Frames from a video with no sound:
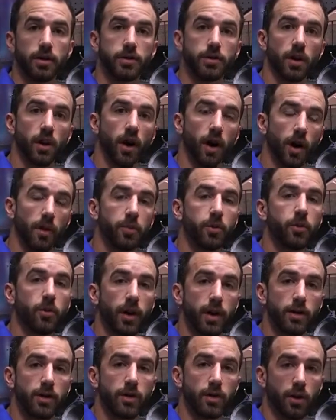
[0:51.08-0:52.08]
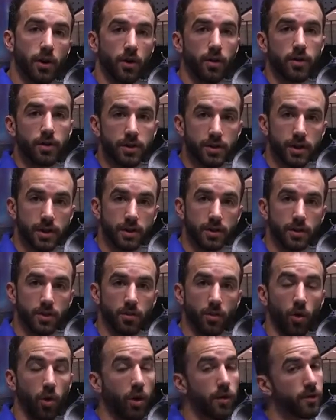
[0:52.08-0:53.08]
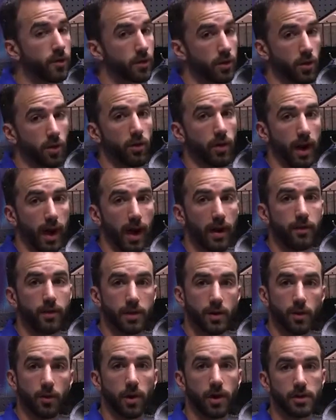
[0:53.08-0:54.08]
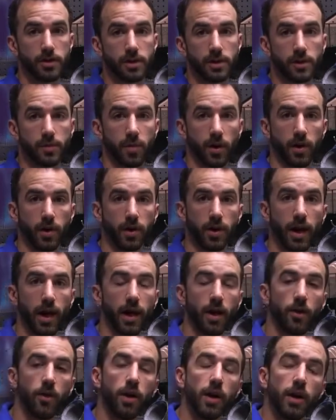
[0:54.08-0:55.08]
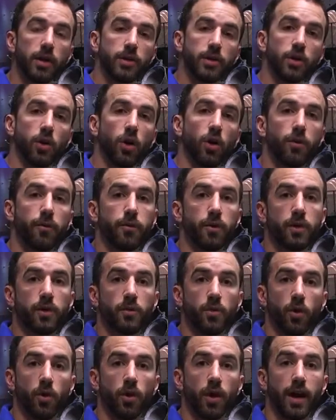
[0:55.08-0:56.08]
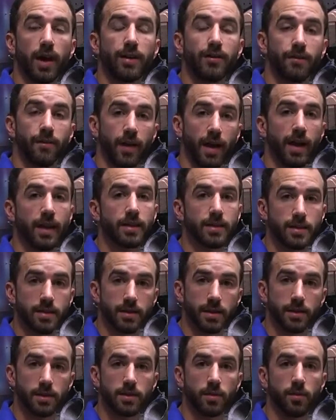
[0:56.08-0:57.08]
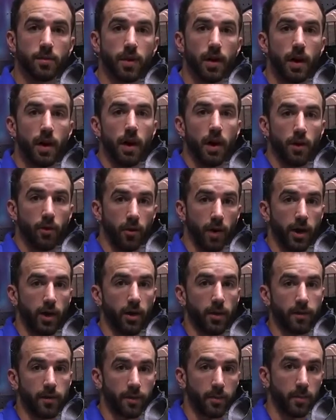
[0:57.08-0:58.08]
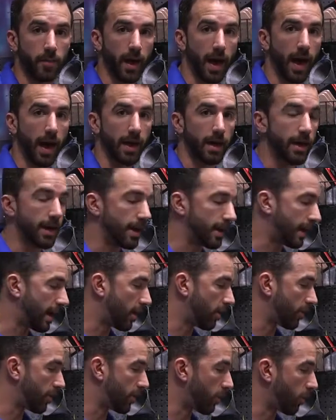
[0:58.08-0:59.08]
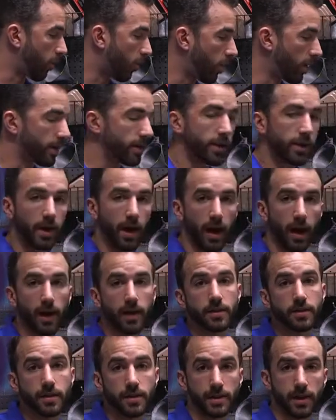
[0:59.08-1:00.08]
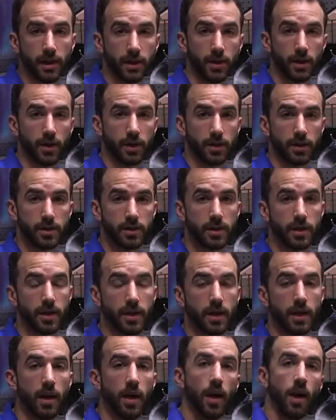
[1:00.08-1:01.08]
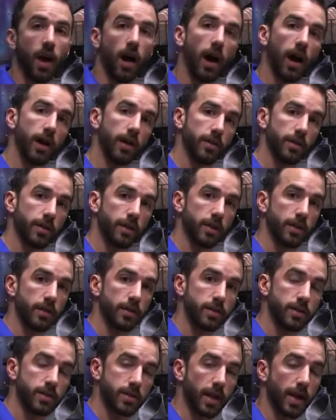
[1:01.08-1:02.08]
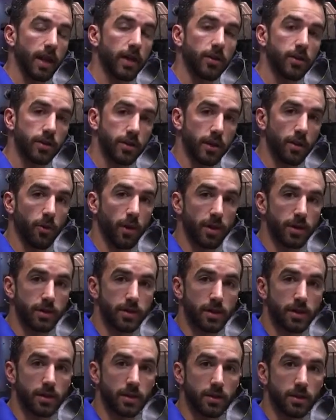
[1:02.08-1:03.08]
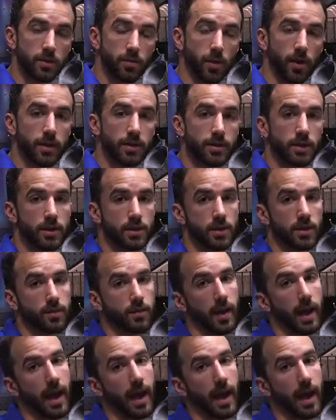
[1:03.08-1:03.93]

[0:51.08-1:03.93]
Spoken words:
to upgrade your current system, or if you don't have a DYC sprayer now, to go for a more advanced system right off the bat. Now the one constant that you're going to see on the standard DYC spray system